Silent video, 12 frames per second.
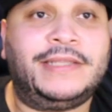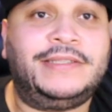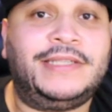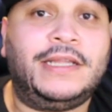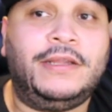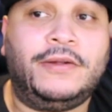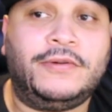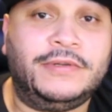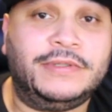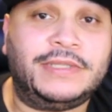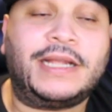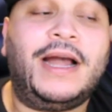Sega logo
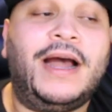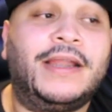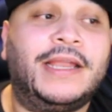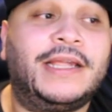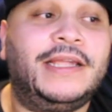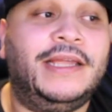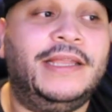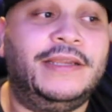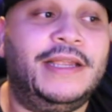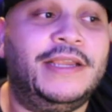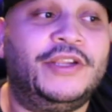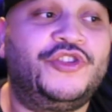is iconic,
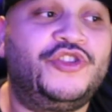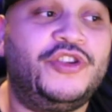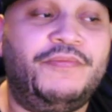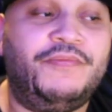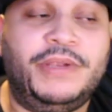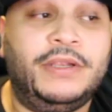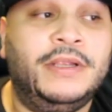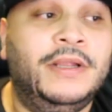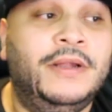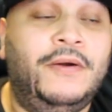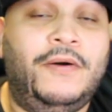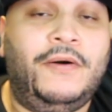and it should be
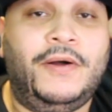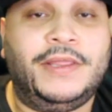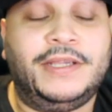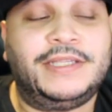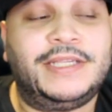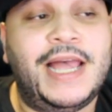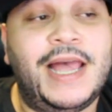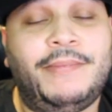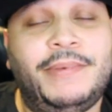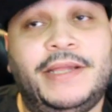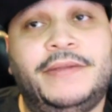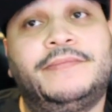on this
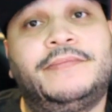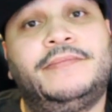cabinet.